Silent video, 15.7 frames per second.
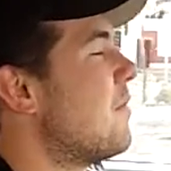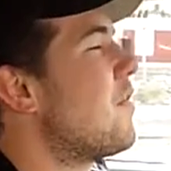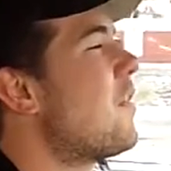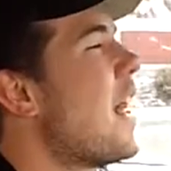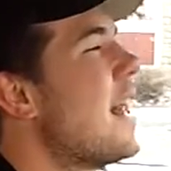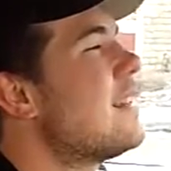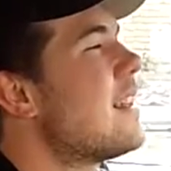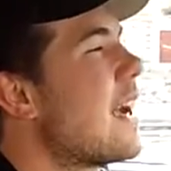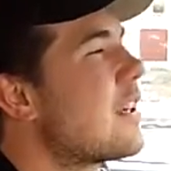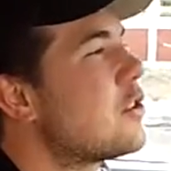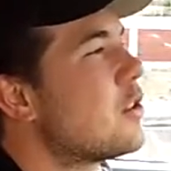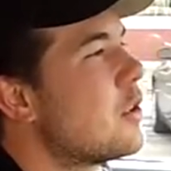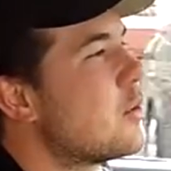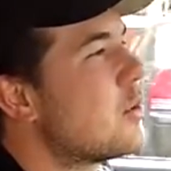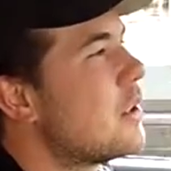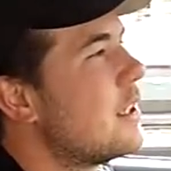that's
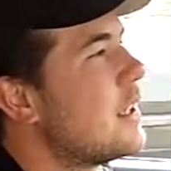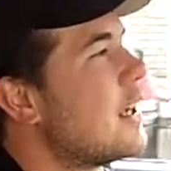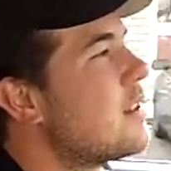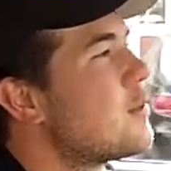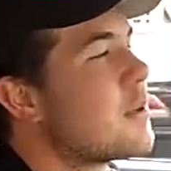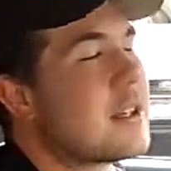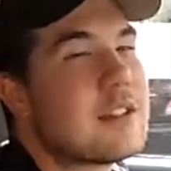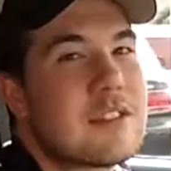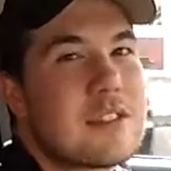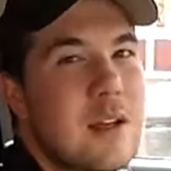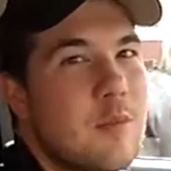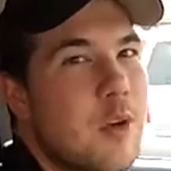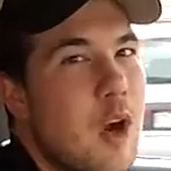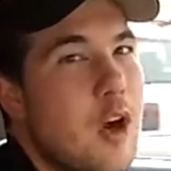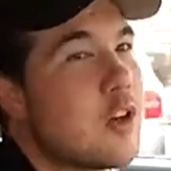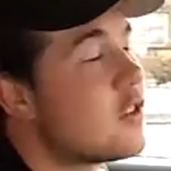actually really nice because some
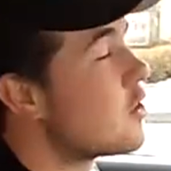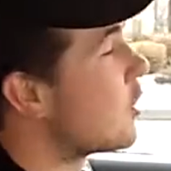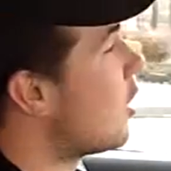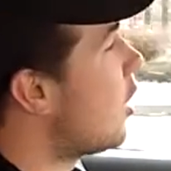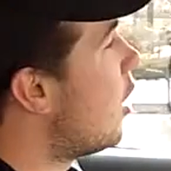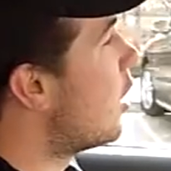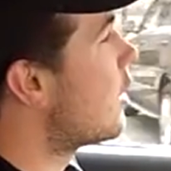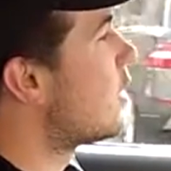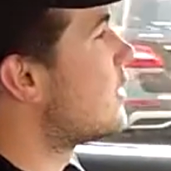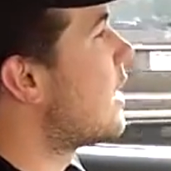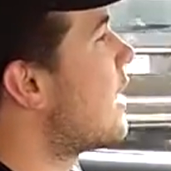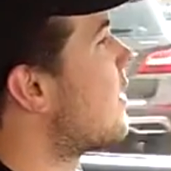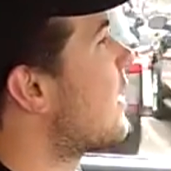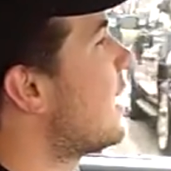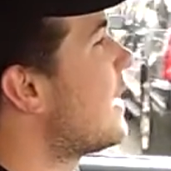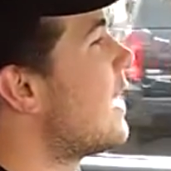cars are all or
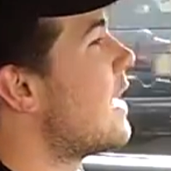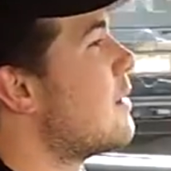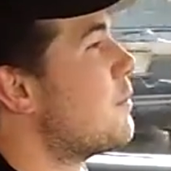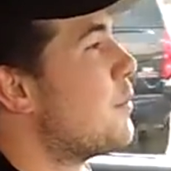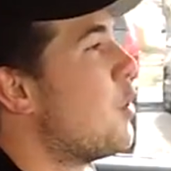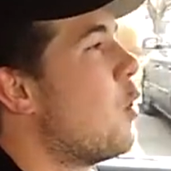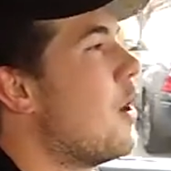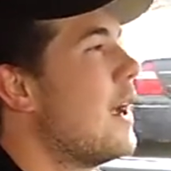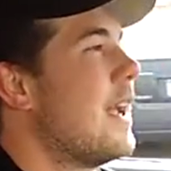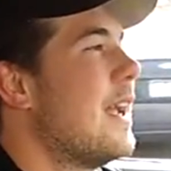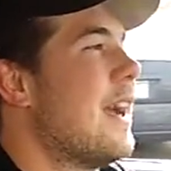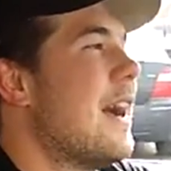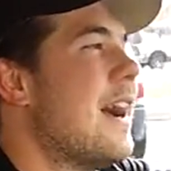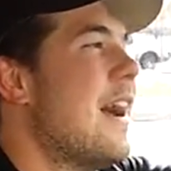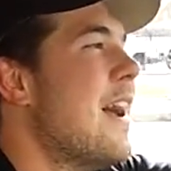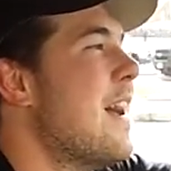nothing, and boy,
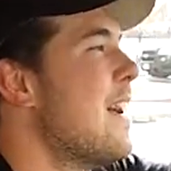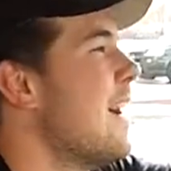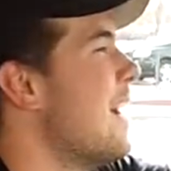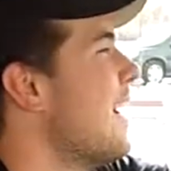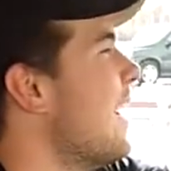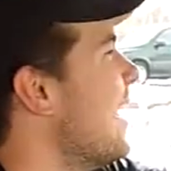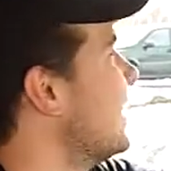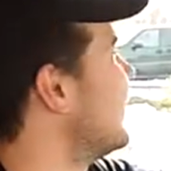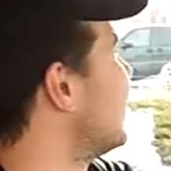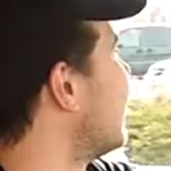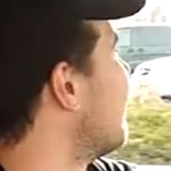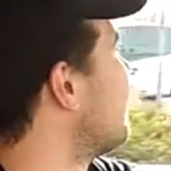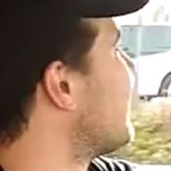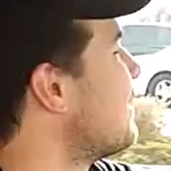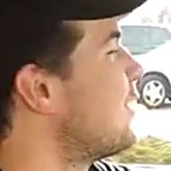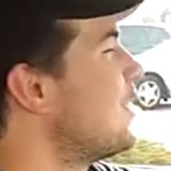
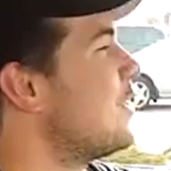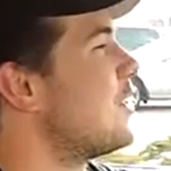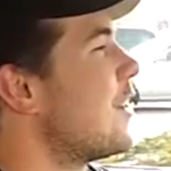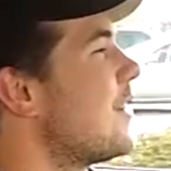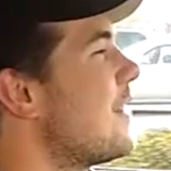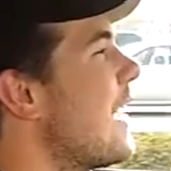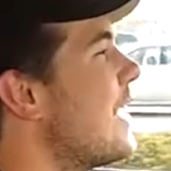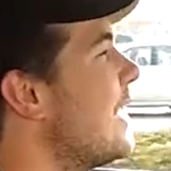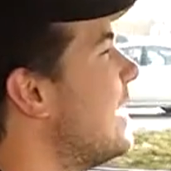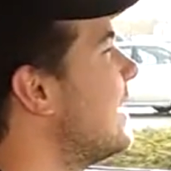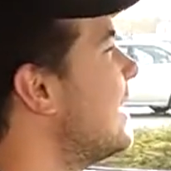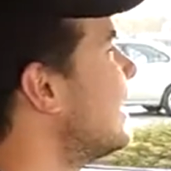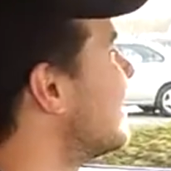sometimes you turn that heated